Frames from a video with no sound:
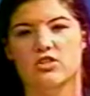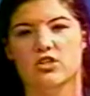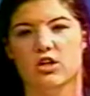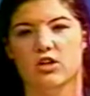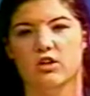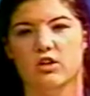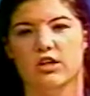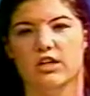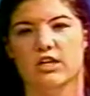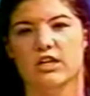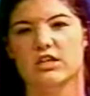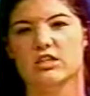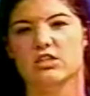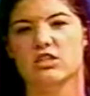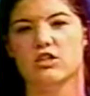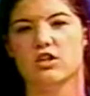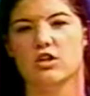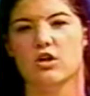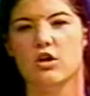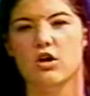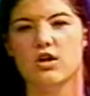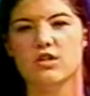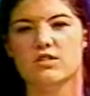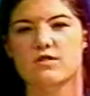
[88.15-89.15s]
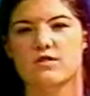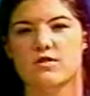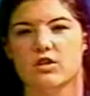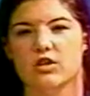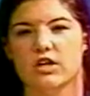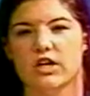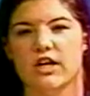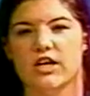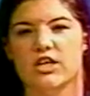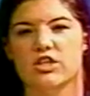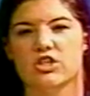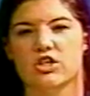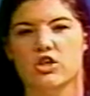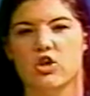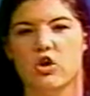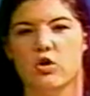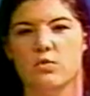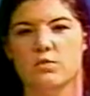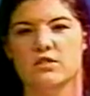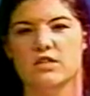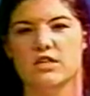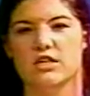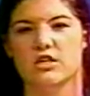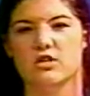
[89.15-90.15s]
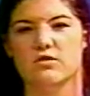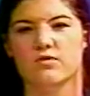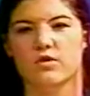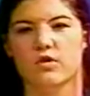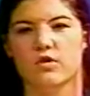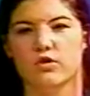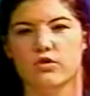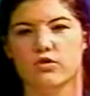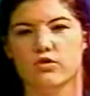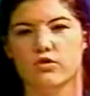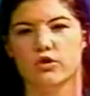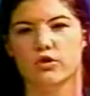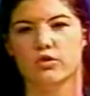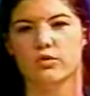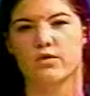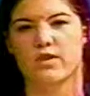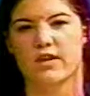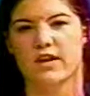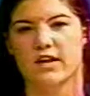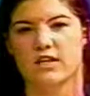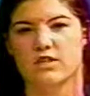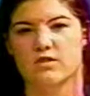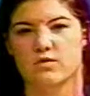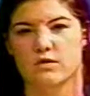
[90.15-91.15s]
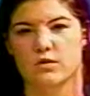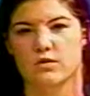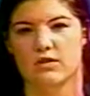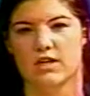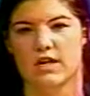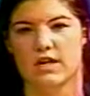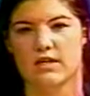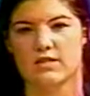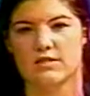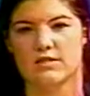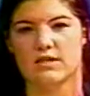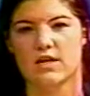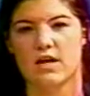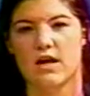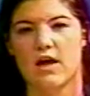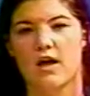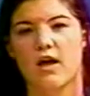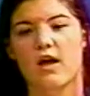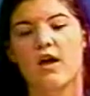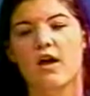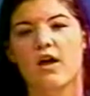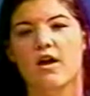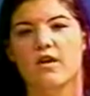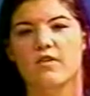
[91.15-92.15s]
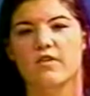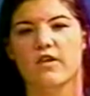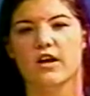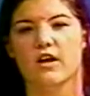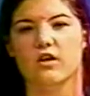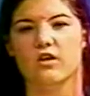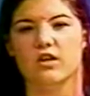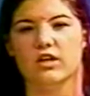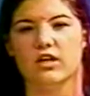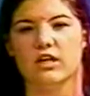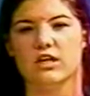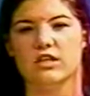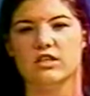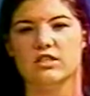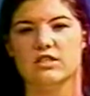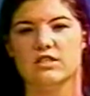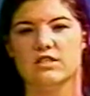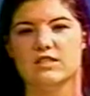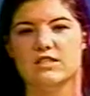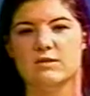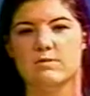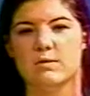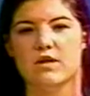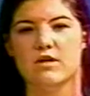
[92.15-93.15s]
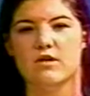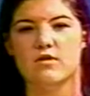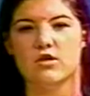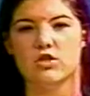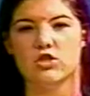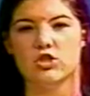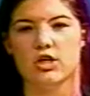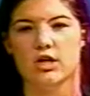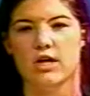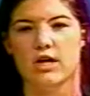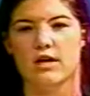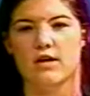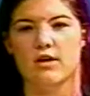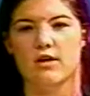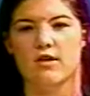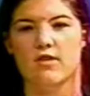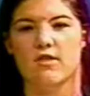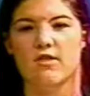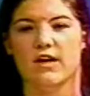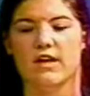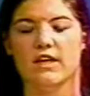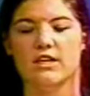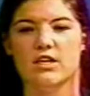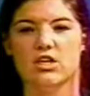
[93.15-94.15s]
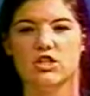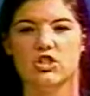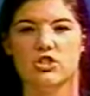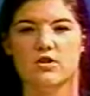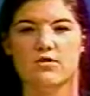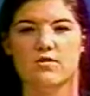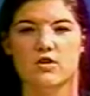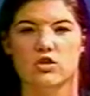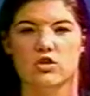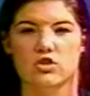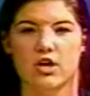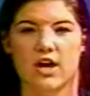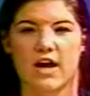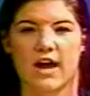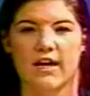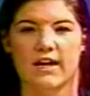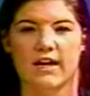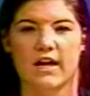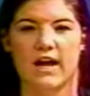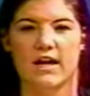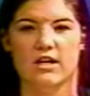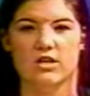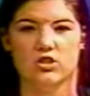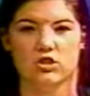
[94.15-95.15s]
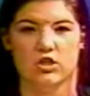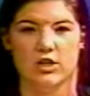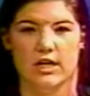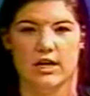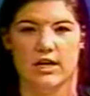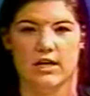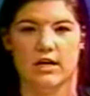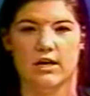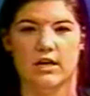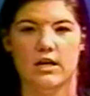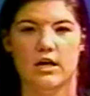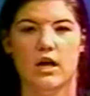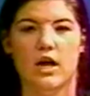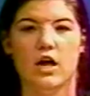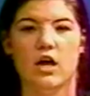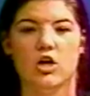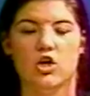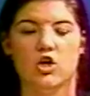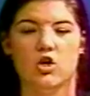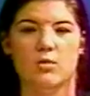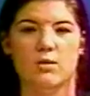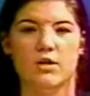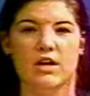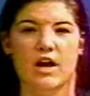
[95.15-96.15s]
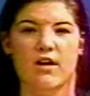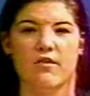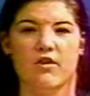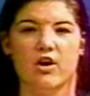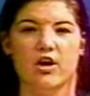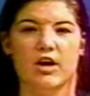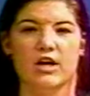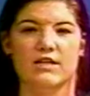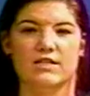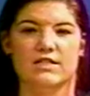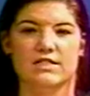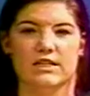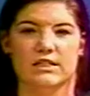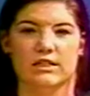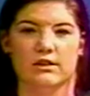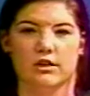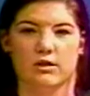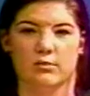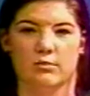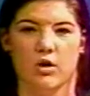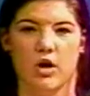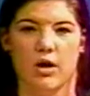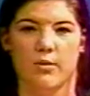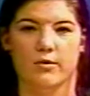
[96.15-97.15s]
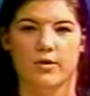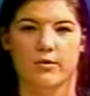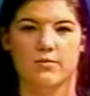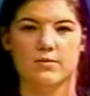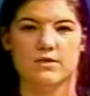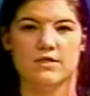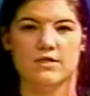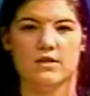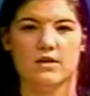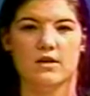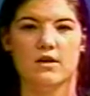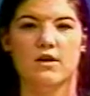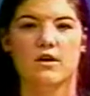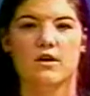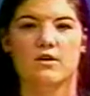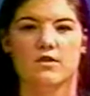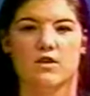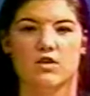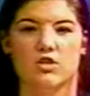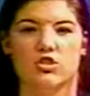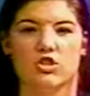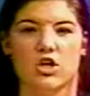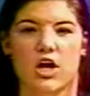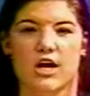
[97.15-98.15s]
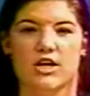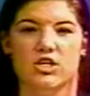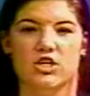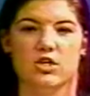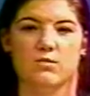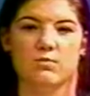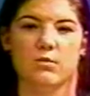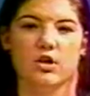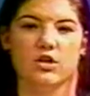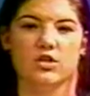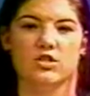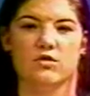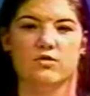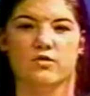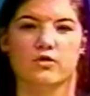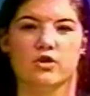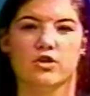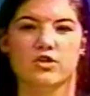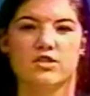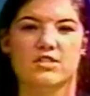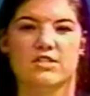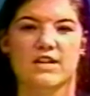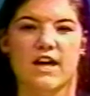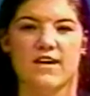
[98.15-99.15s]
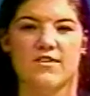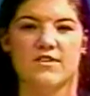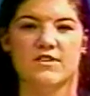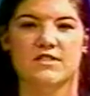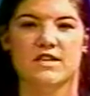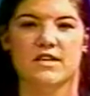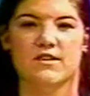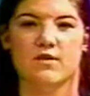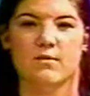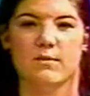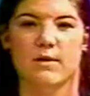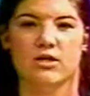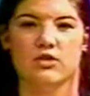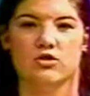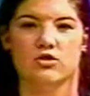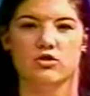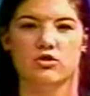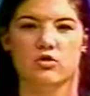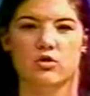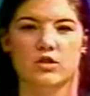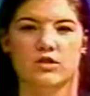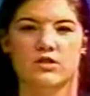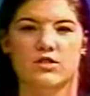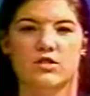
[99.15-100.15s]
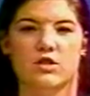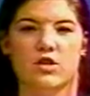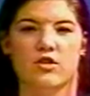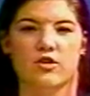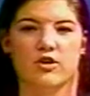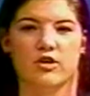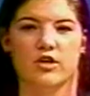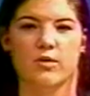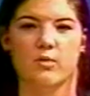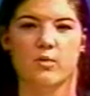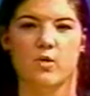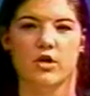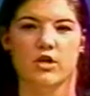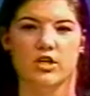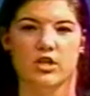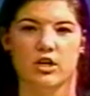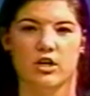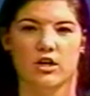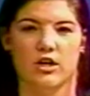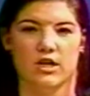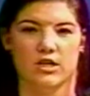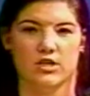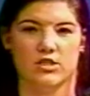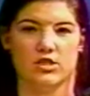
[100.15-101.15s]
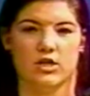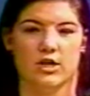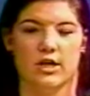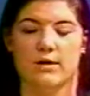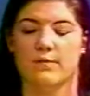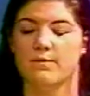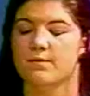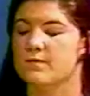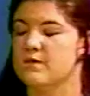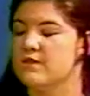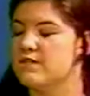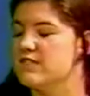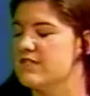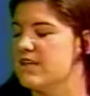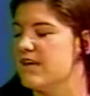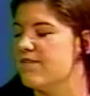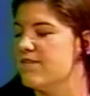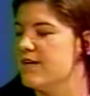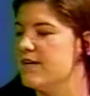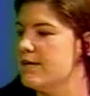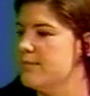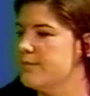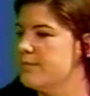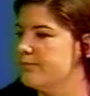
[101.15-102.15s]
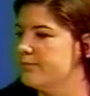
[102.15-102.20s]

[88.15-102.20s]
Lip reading: are looking into the cause of the crash and hope to interview the crew in the next few days. They are looking into the speed of the train, the condition of the track and train, human error, and signaling problems. This tragedy marks the first deaths in the Metro North's 31-year history. Stephanie?